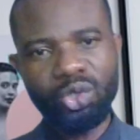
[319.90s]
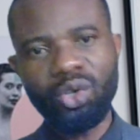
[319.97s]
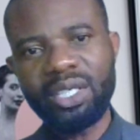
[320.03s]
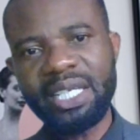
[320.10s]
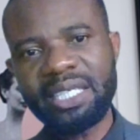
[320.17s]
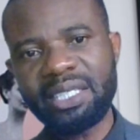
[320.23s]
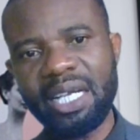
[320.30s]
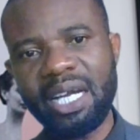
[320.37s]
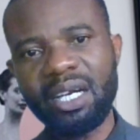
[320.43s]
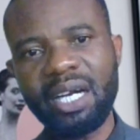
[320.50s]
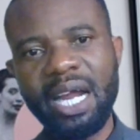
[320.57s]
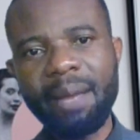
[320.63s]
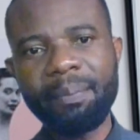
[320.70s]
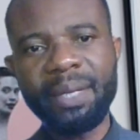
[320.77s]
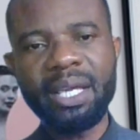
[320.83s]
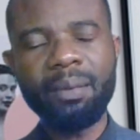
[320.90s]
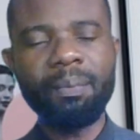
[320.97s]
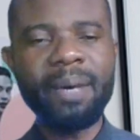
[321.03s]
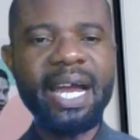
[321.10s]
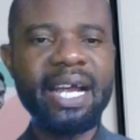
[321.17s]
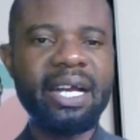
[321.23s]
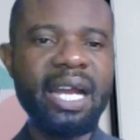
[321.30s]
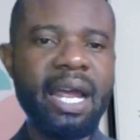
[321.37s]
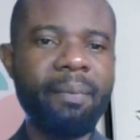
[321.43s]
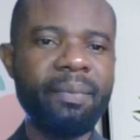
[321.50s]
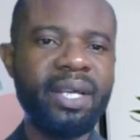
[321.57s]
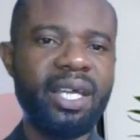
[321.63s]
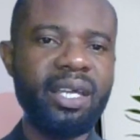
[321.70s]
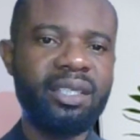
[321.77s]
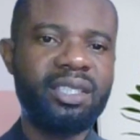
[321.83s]
understand crime rate? By crime
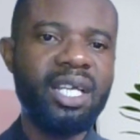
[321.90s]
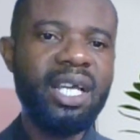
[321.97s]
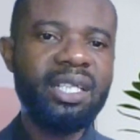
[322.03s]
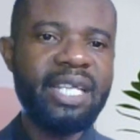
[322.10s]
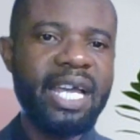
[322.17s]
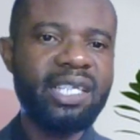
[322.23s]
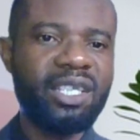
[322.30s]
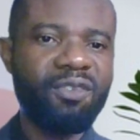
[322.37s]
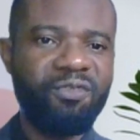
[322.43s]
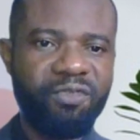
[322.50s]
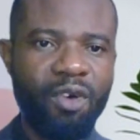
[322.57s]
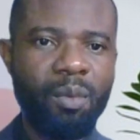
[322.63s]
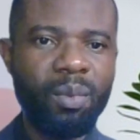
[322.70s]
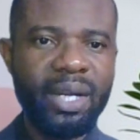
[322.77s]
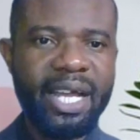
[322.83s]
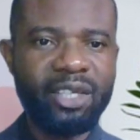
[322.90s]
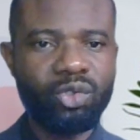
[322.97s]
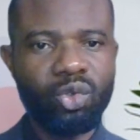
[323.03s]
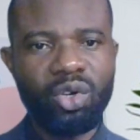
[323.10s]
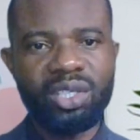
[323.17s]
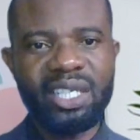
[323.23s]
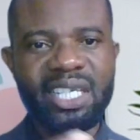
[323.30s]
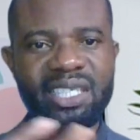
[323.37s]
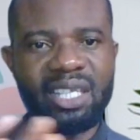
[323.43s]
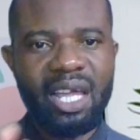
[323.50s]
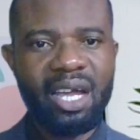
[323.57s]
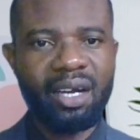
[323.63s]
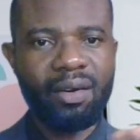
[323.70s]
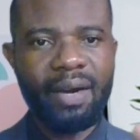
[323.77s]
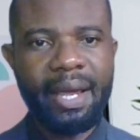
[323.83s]
rate, there is a formula to
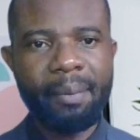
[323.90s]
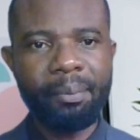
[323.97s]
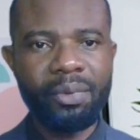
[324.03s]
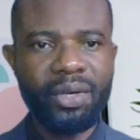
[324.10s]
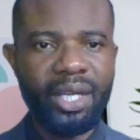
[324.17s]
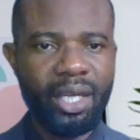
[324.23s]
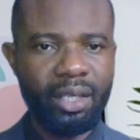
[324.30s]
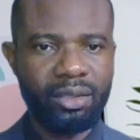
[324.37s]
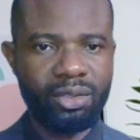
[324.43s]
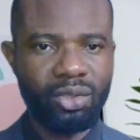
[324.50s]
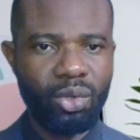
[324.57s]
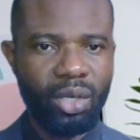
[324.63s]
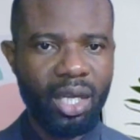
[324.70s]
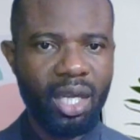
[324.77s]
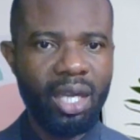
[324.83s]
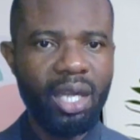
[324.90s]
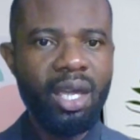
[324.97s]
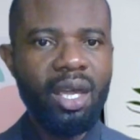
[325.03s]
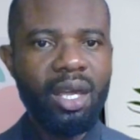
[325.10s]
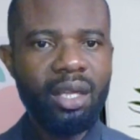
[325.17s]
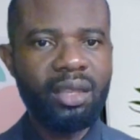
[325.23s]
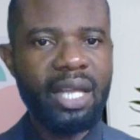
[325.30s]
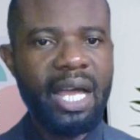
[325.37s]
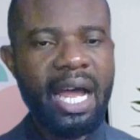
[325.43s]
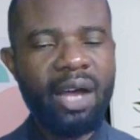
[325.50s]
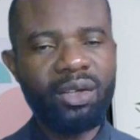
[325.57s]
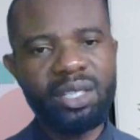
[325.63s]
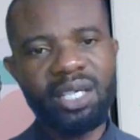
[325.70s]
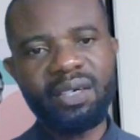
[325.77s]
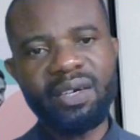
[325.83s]
understand crime rate. Okay,
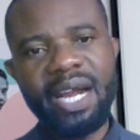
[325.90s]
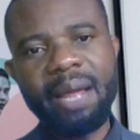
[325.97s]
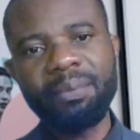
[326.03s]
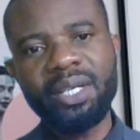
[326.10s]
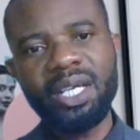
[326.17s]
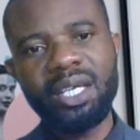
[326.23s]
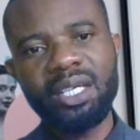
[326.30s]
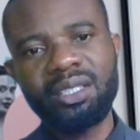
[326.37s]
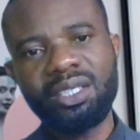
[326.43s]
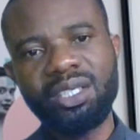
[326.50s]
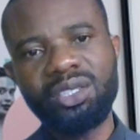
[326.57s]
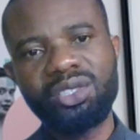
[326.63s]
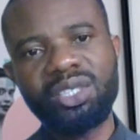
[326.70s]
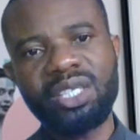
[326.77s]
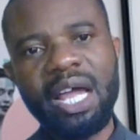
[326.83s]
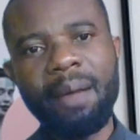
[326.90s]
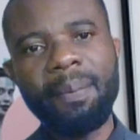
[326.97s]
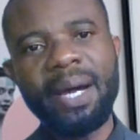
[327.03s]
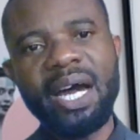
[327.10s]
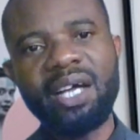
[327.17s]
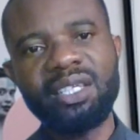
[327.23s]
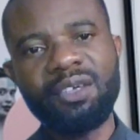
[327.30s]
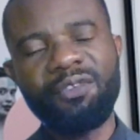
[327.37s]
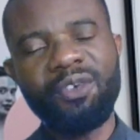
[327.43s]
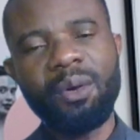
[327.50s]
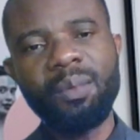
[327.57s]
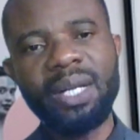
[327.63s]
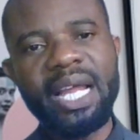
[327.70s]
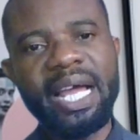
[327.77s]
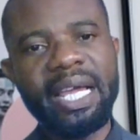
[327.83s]
now the crime rate the
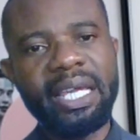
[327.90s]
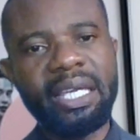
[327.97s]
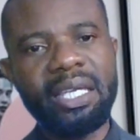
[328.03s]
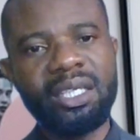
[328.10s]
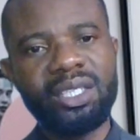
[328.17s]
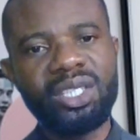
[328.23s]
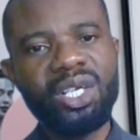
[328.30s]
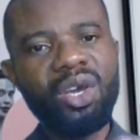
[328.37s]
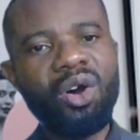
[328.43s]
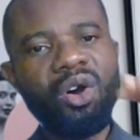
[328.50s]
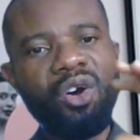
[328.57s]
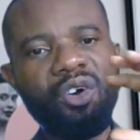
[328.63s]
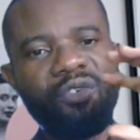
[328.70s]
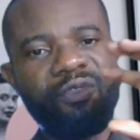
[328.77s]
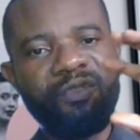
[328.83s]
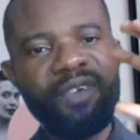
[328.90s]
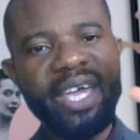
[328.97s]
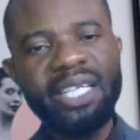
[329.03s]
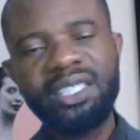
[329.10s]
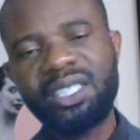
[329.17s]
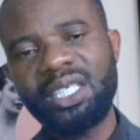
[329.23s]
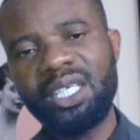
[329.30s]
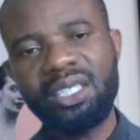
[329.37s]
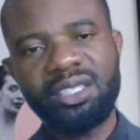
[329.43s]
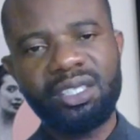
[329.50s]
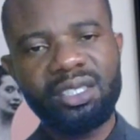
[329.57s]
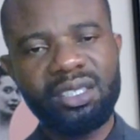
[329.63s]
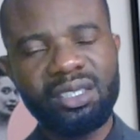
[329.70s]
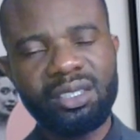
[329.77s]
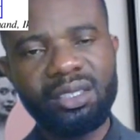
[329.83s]
formula is
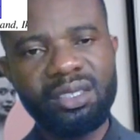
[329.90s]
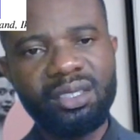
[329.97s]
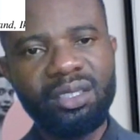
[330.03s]
offenses